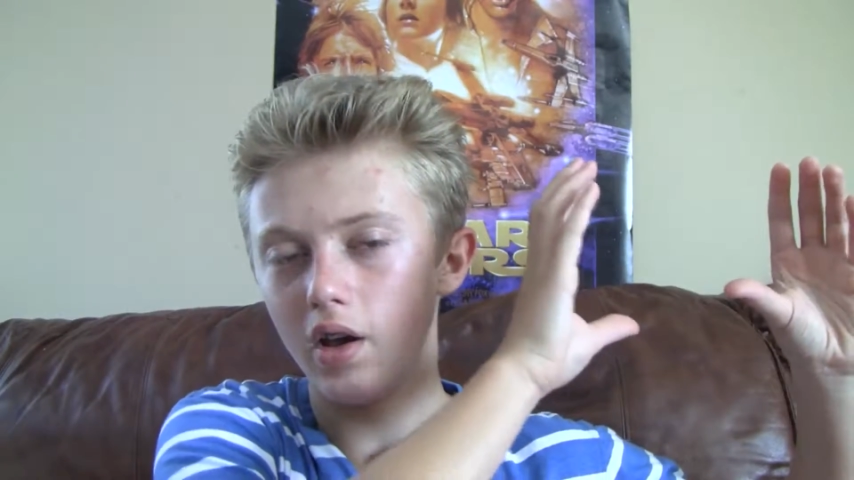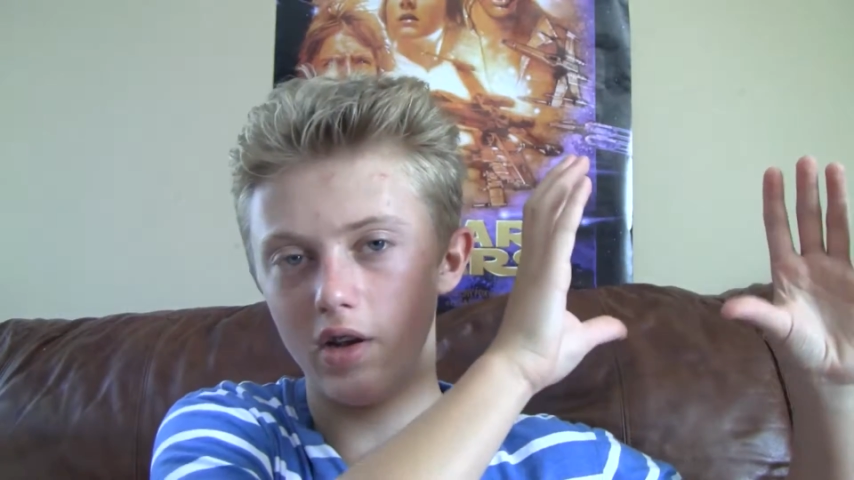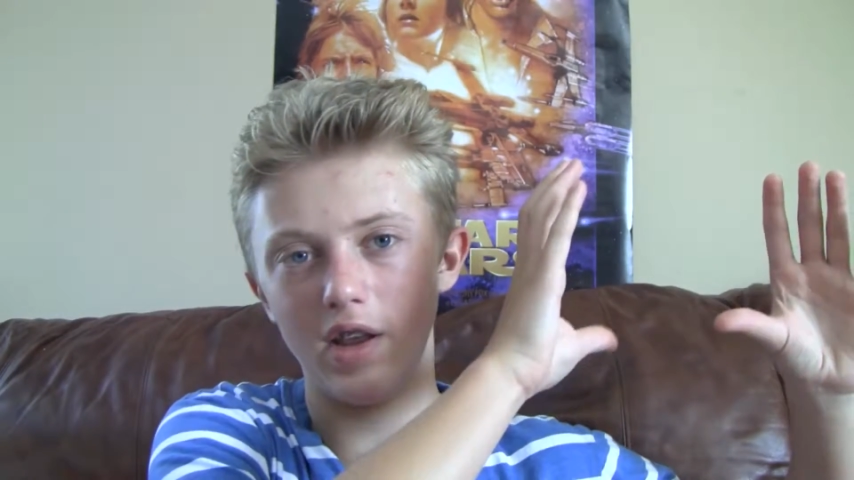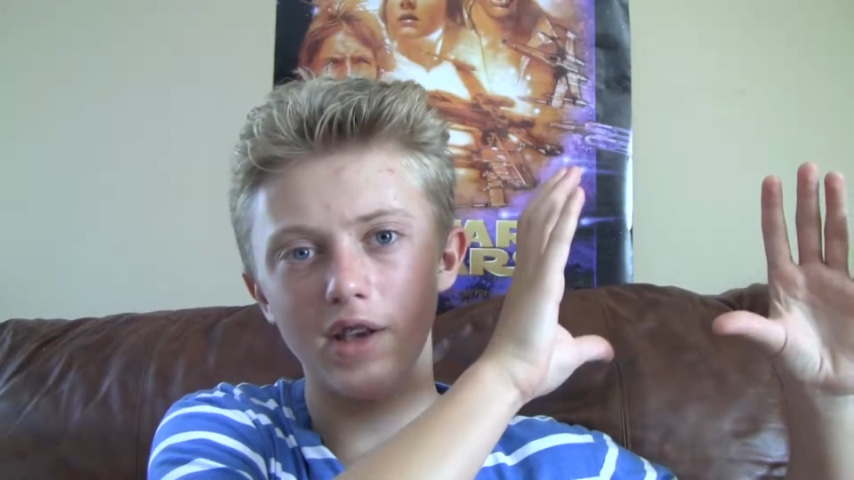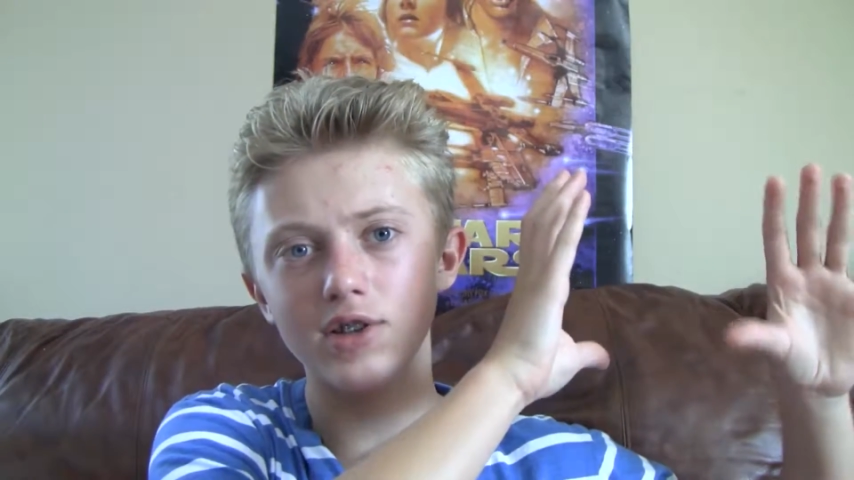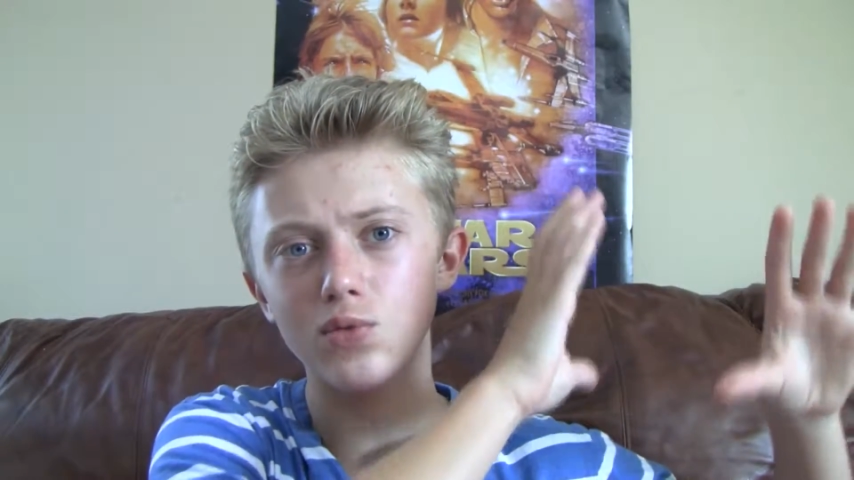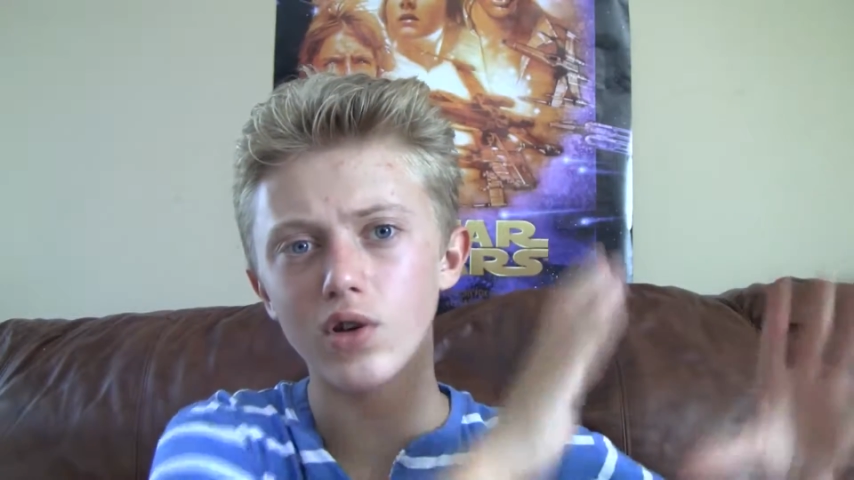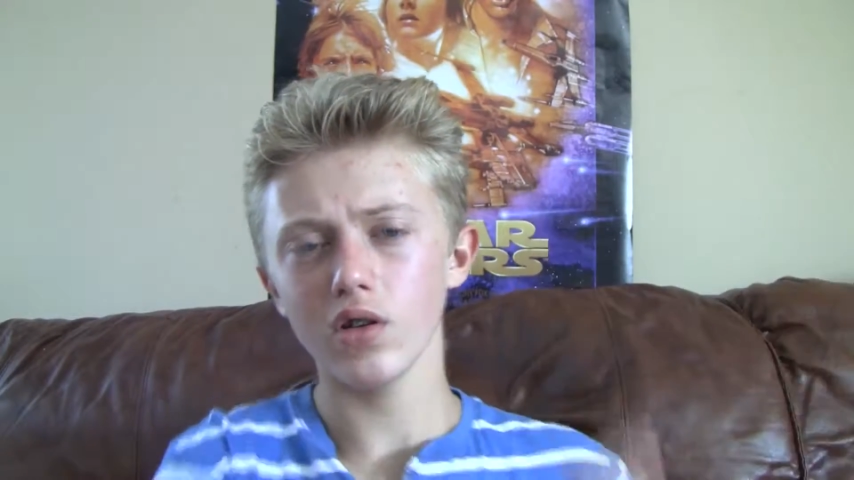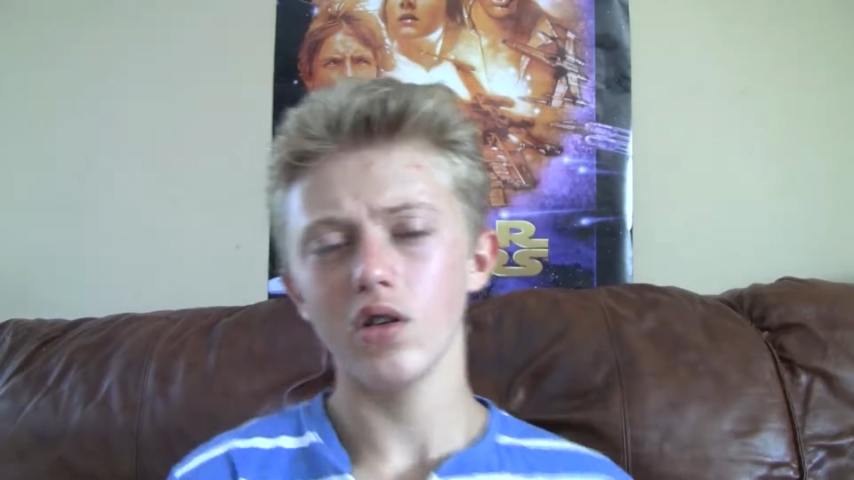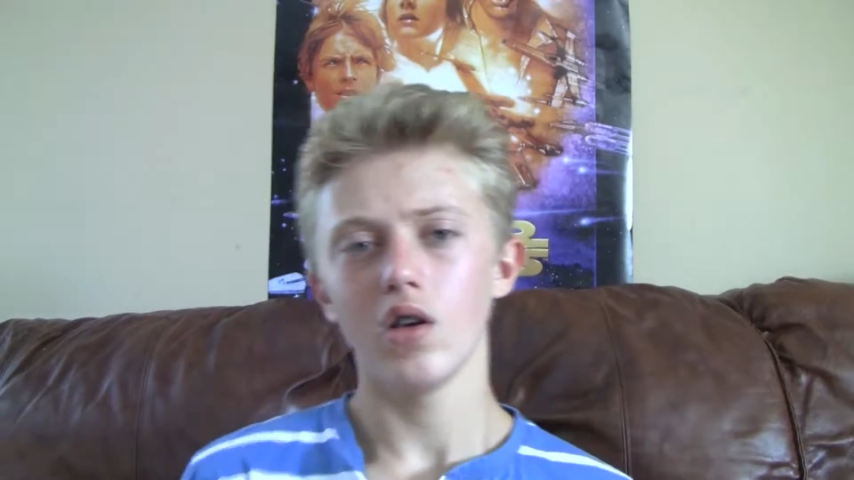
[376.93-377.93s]
an
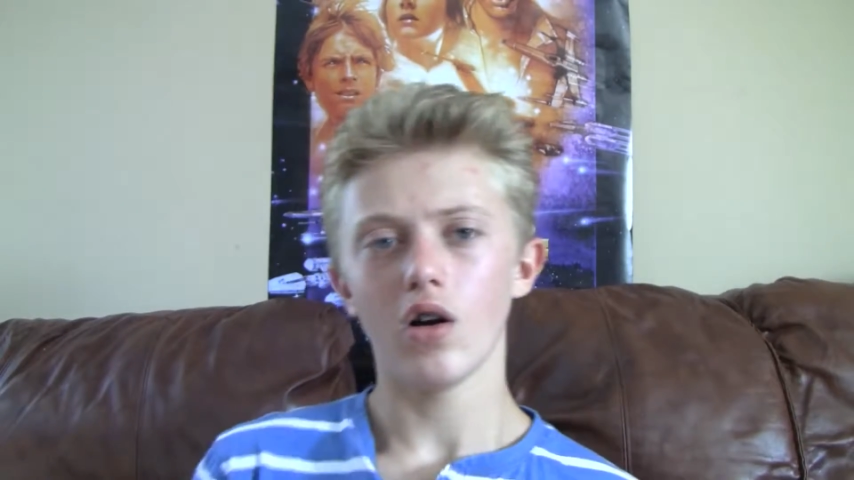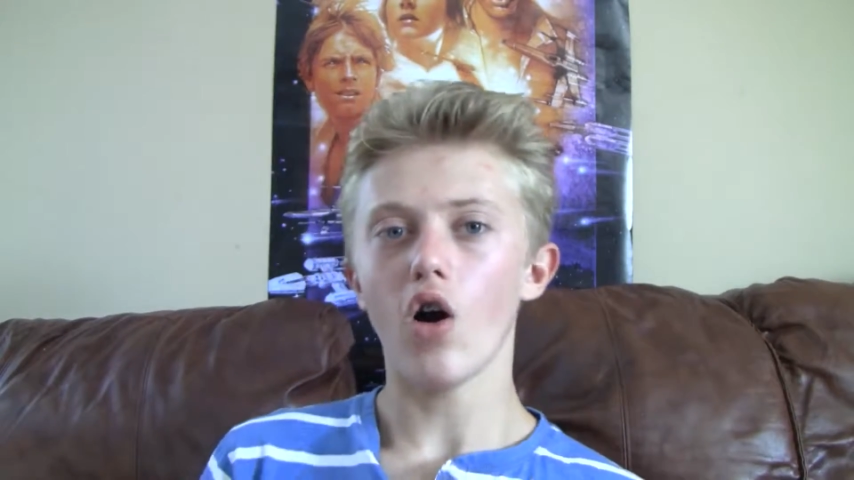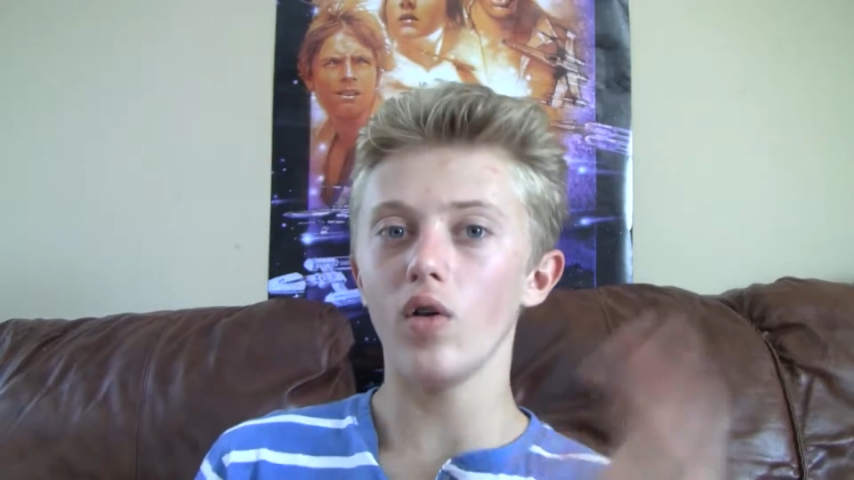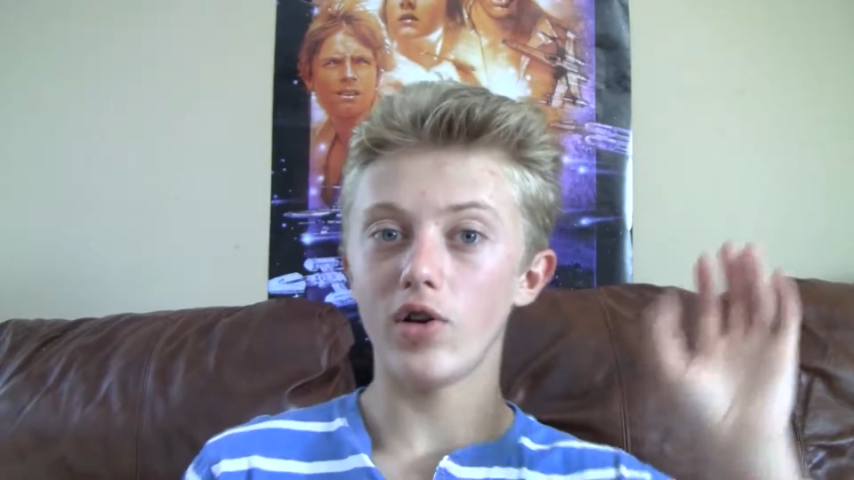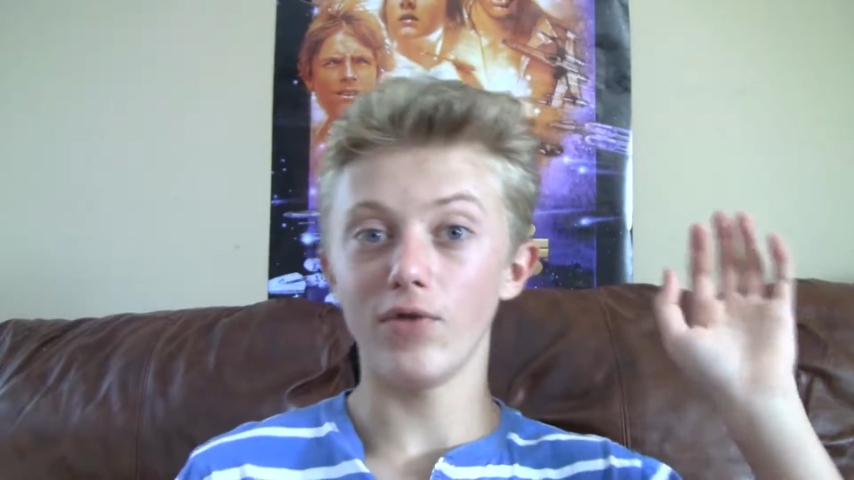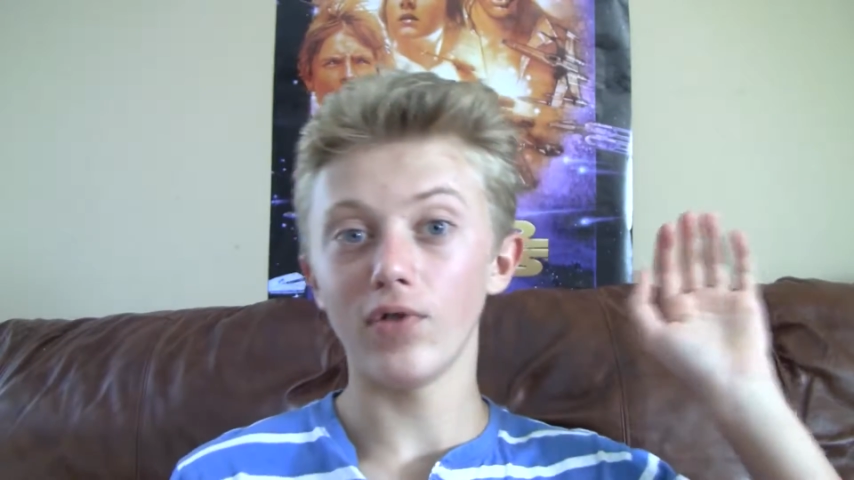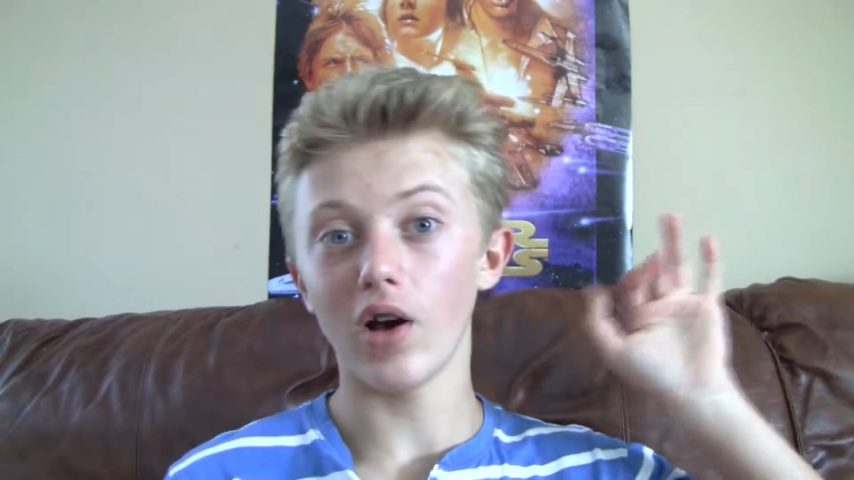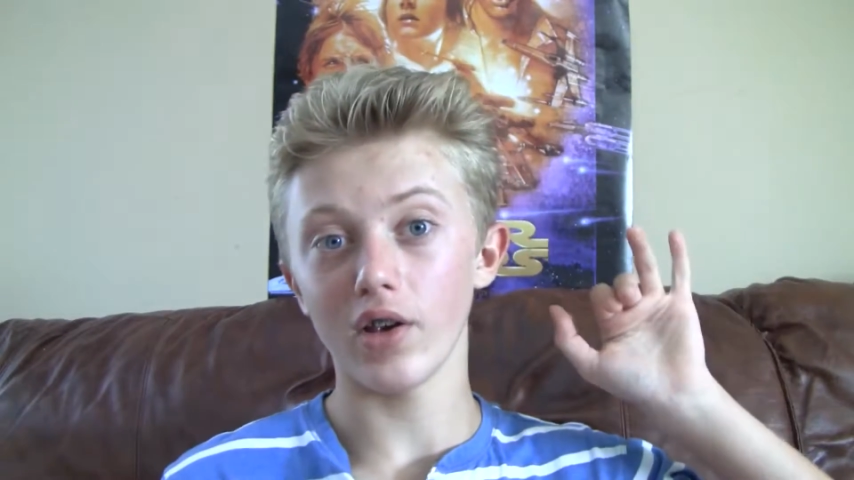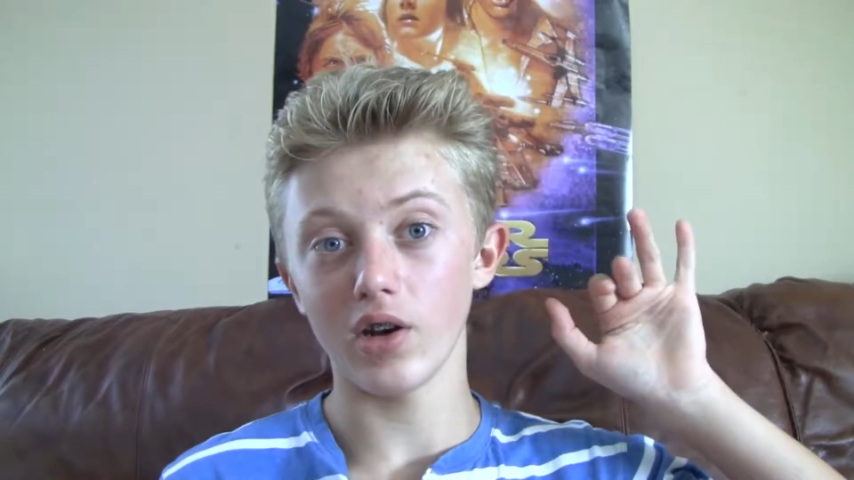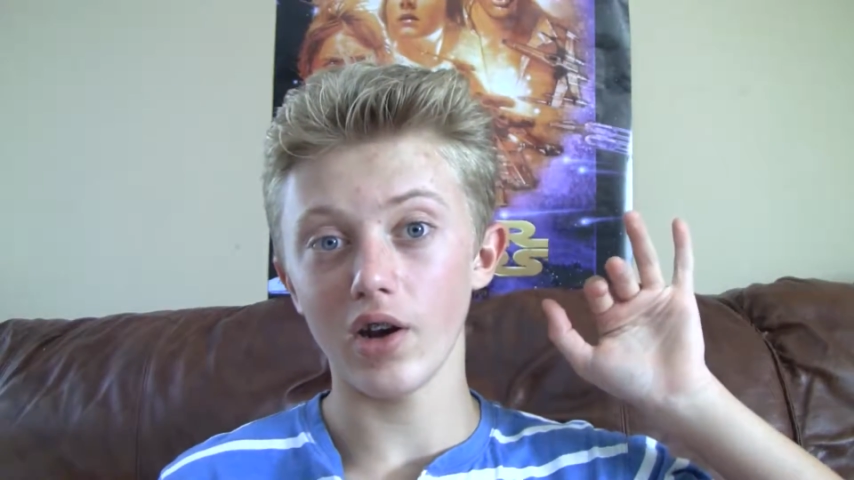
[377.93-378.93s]
X-Wing already
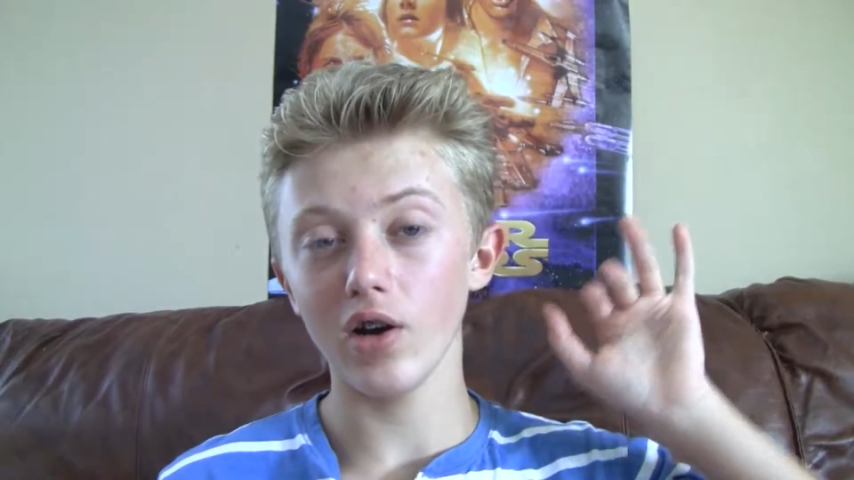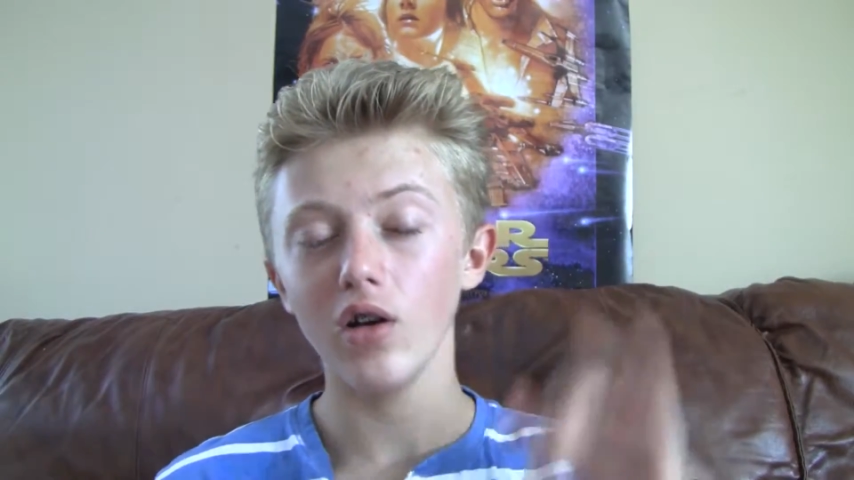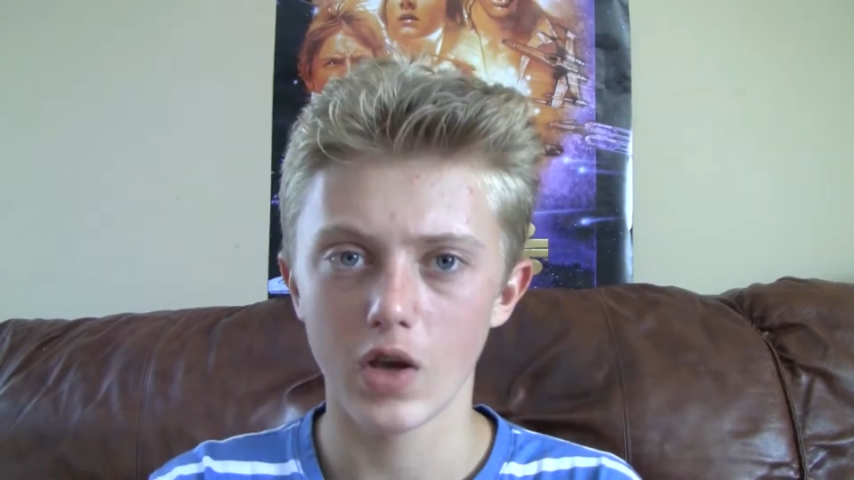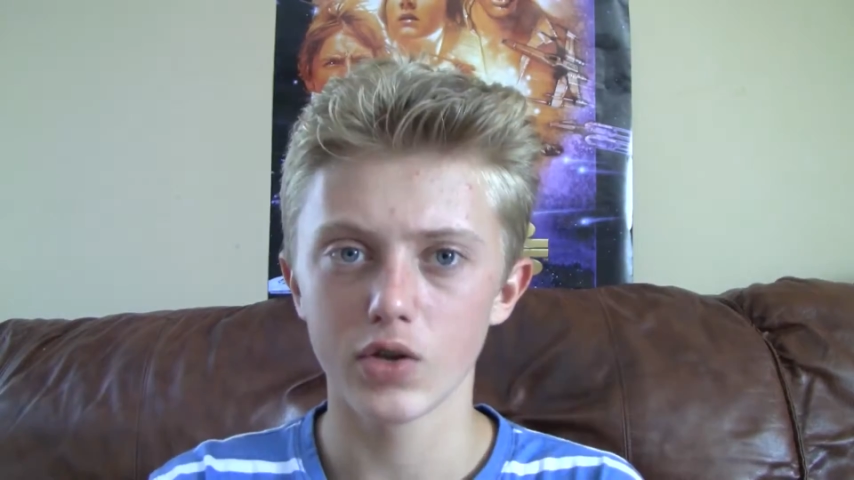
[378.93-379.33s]
flying in air.